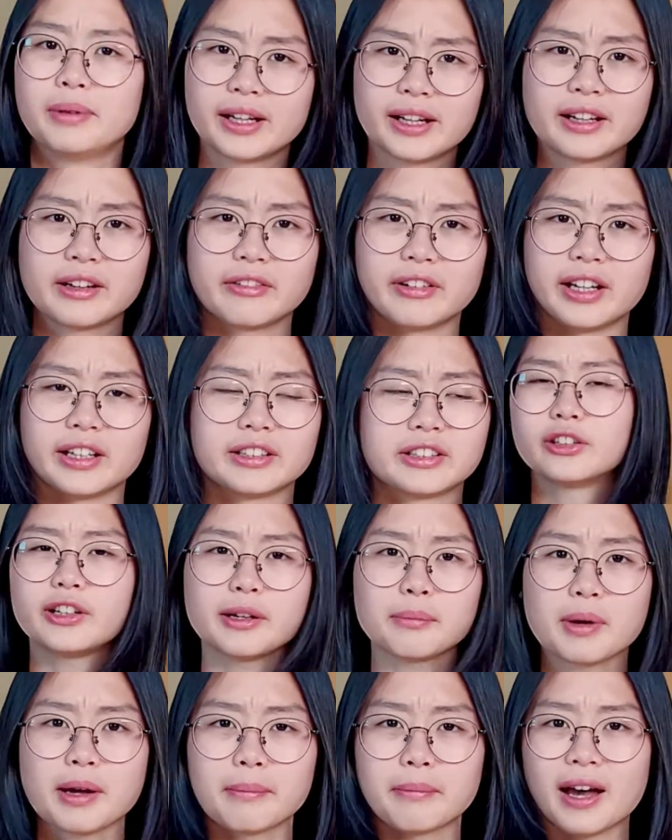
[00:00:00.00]
anyway,
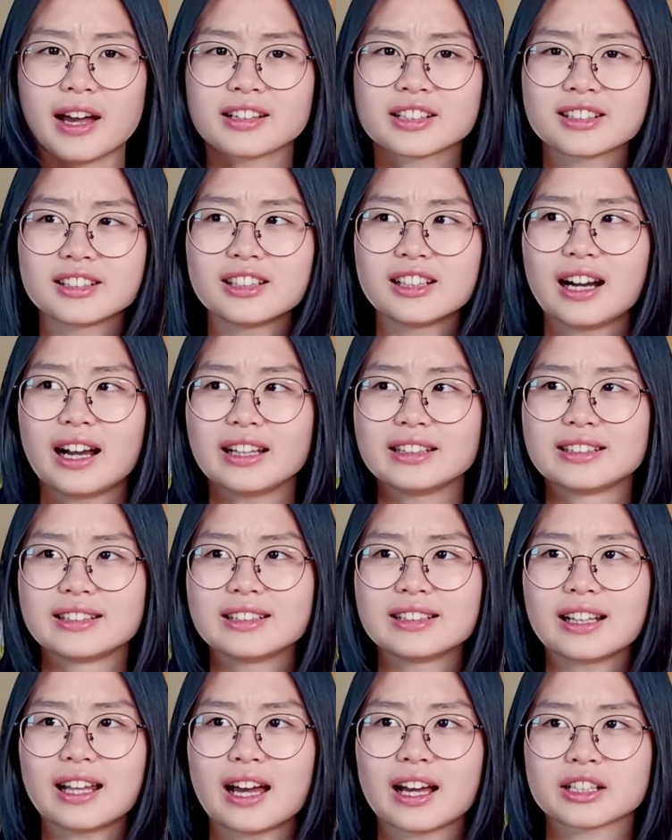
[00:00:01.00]
during my bachelor, I
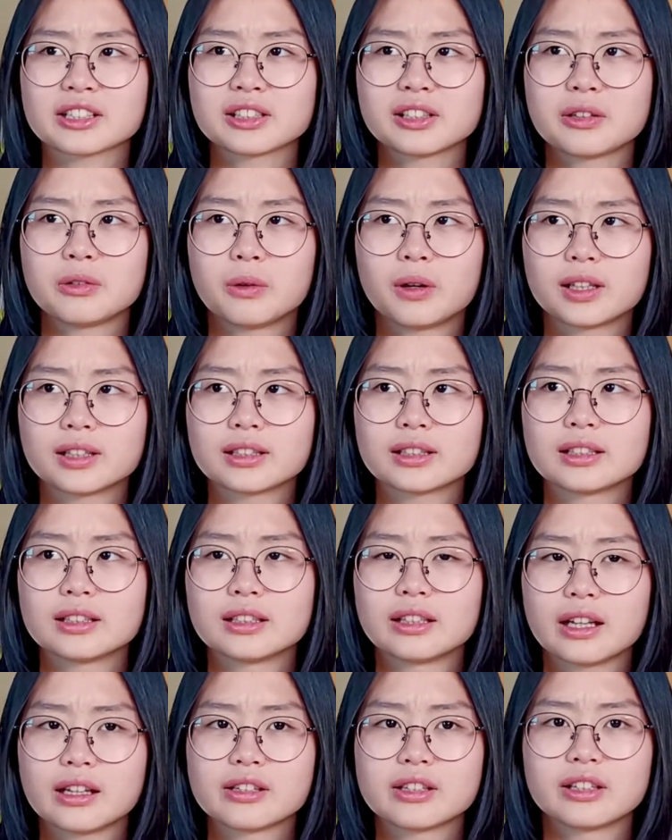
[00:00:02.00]
didn't actually want
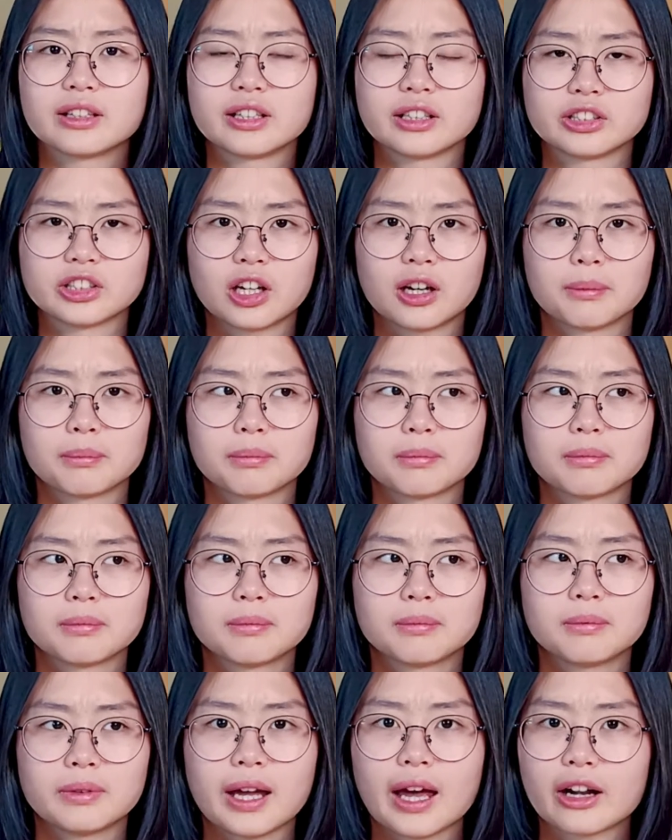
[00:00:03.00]
an engineering job
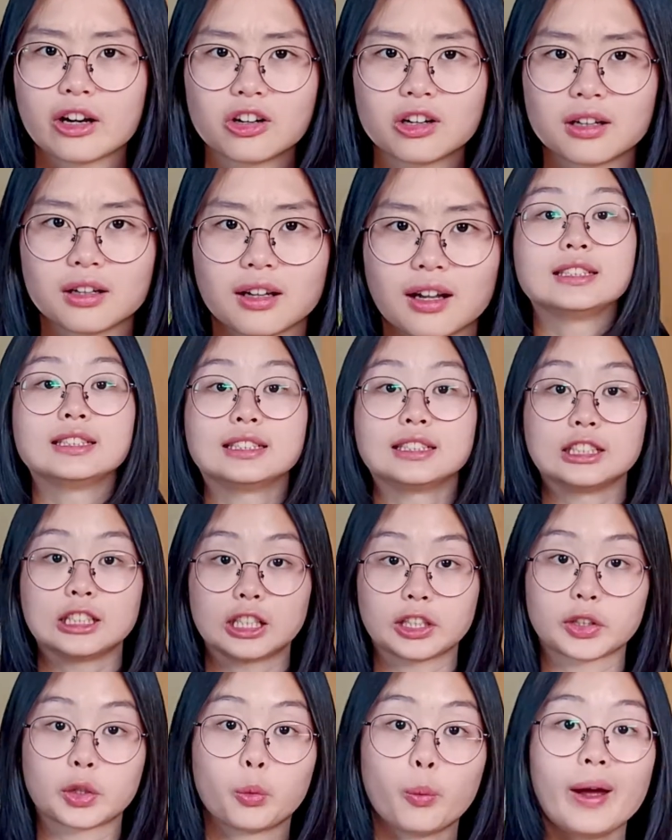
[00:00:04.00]
at all.
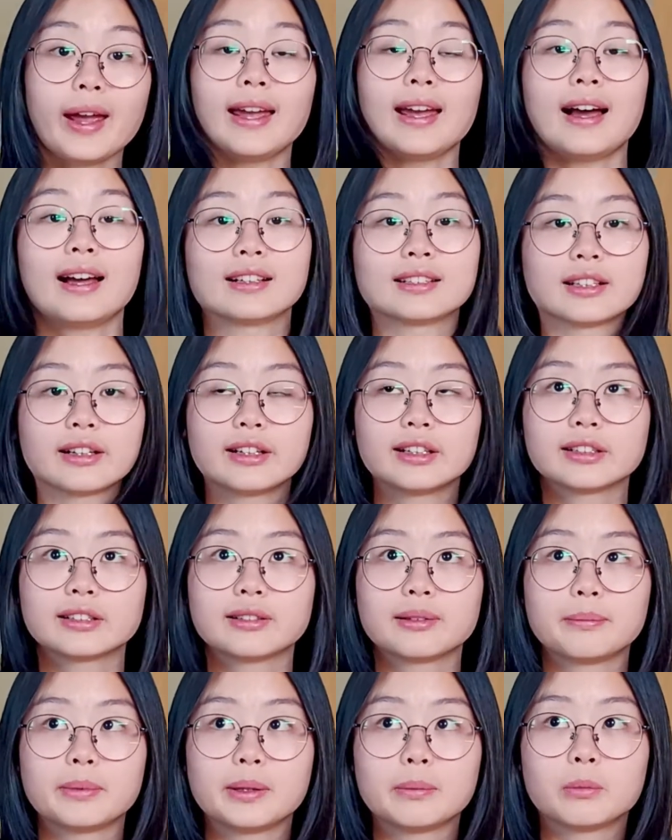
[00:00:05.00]
Along the way, I started
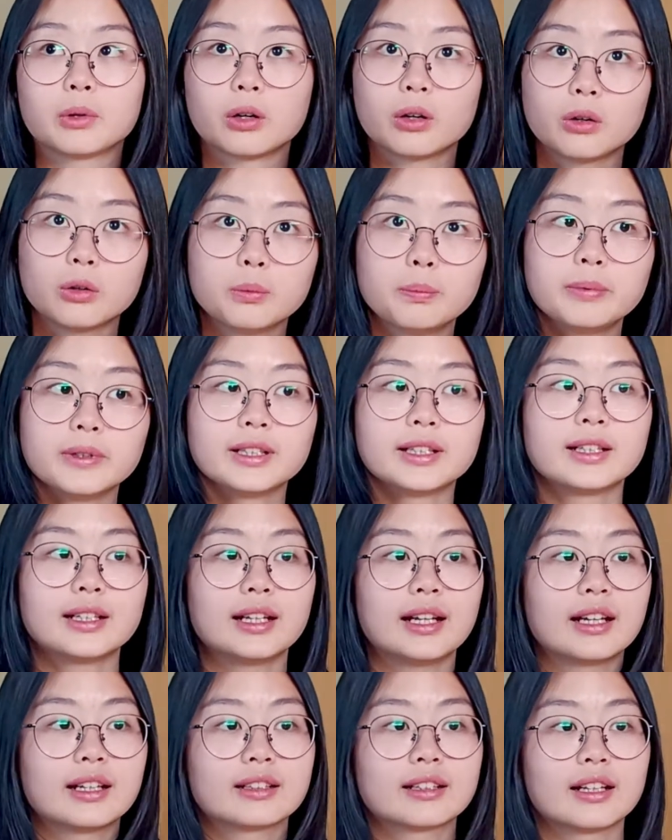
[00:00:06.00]
to be more open
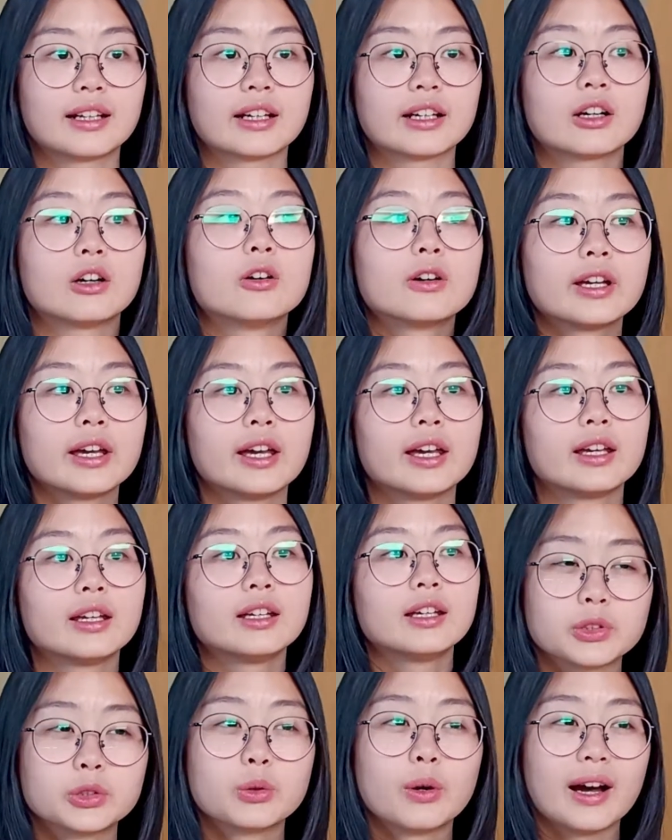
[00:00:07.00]
and like, okay,
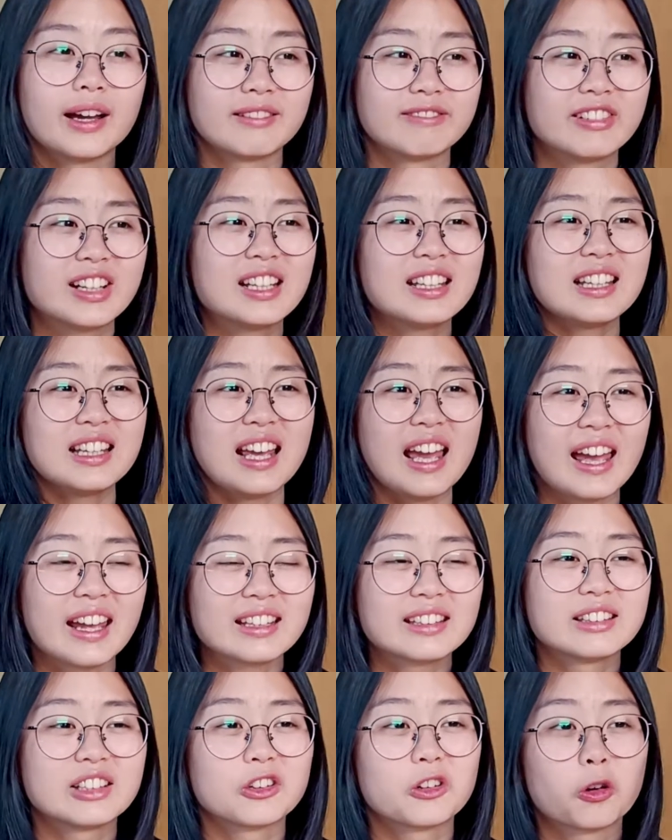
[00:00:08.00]
do I really
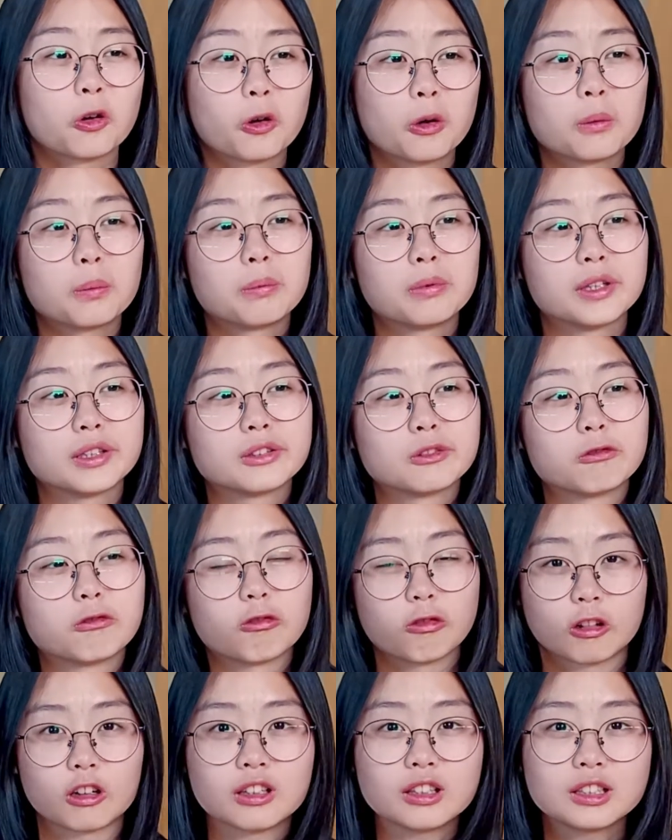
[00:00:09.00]
hate the corporate
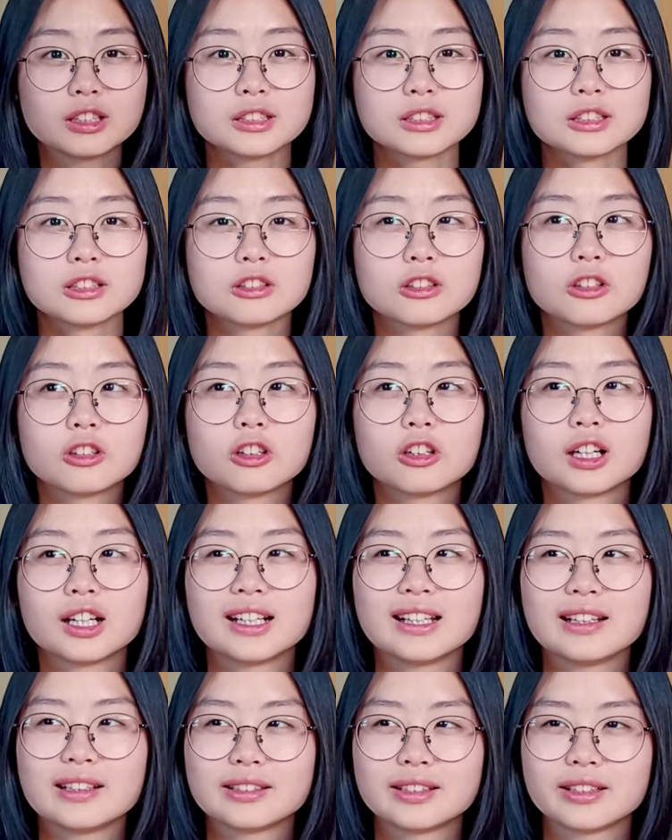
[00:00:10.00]
world? Or
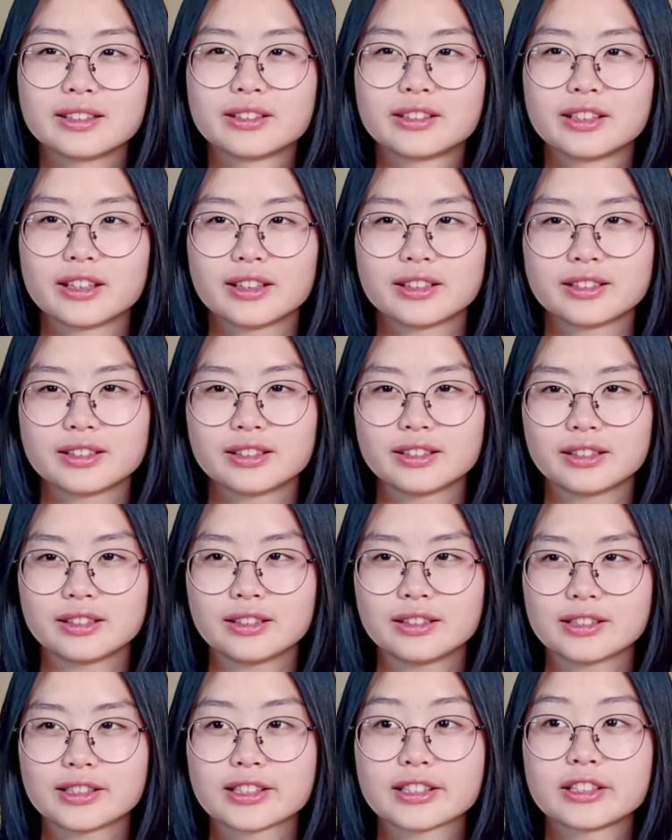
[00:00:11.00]
is it just
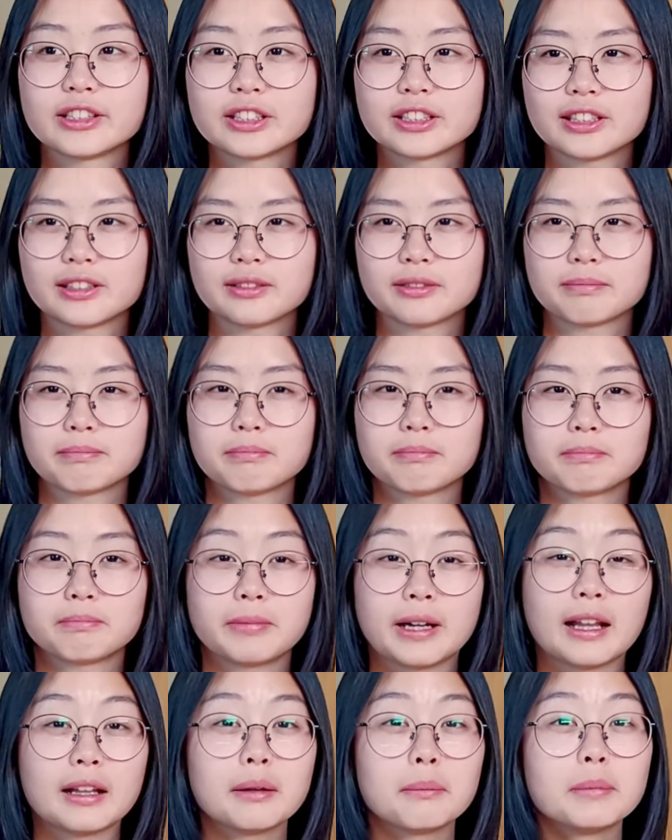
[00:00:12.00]
certain
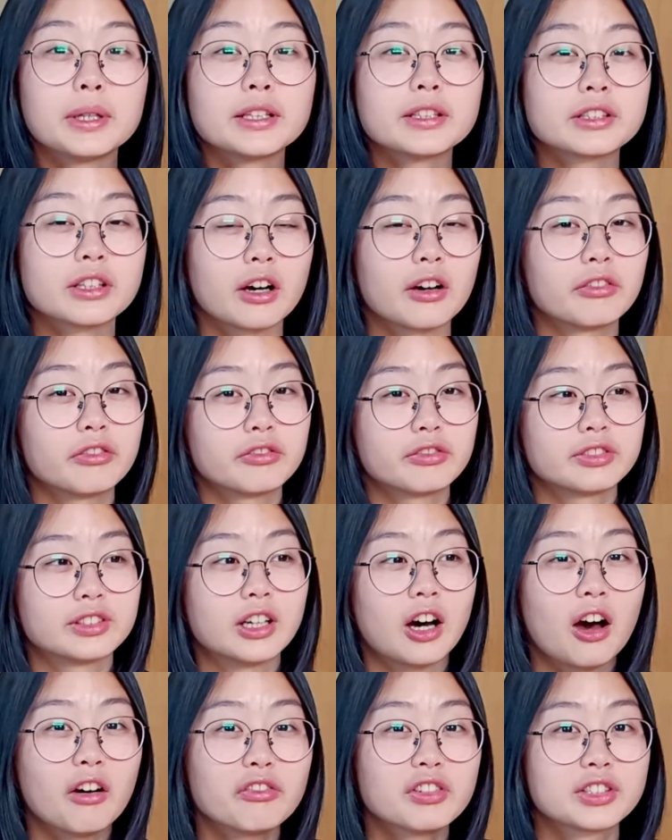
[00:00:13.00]
elements of
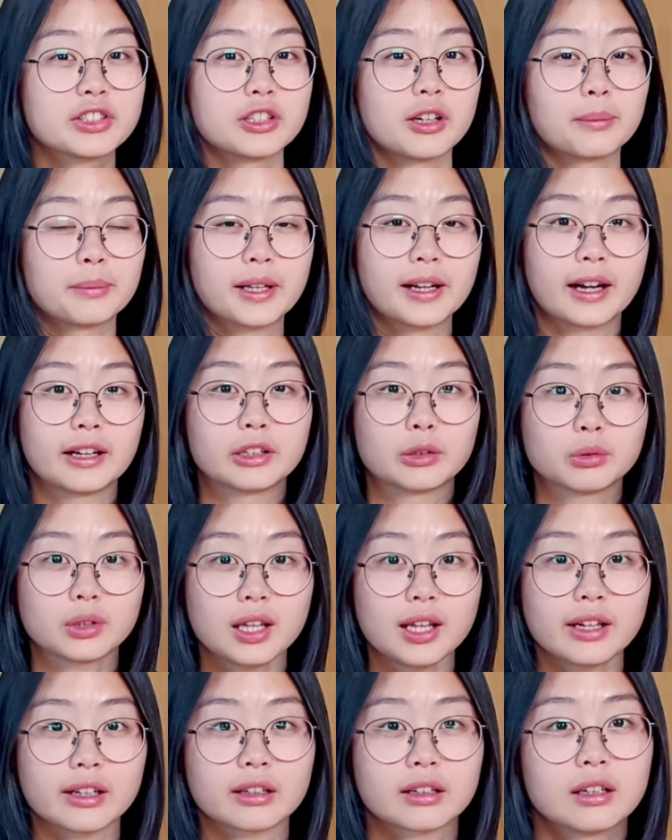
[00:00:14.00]
the office job that I don't
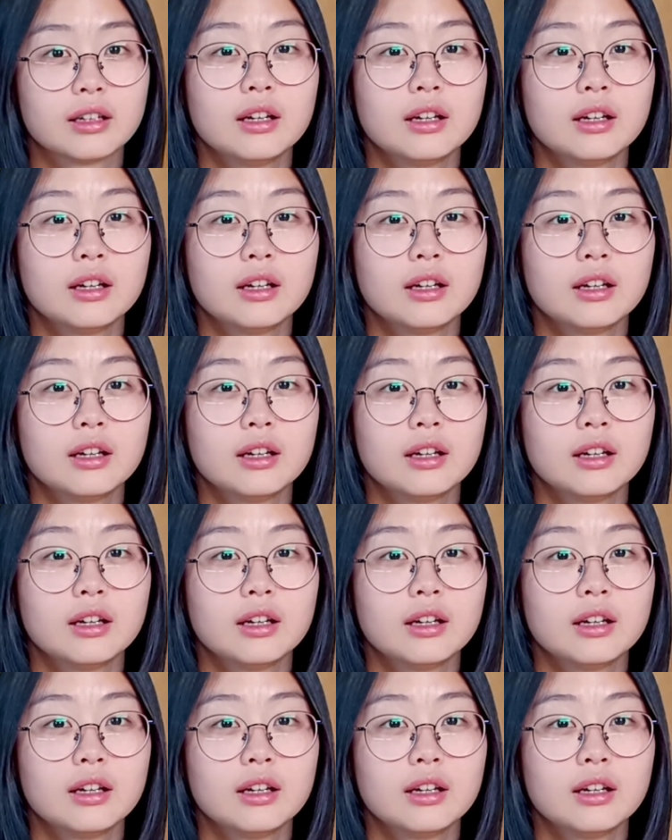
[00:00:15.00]
like?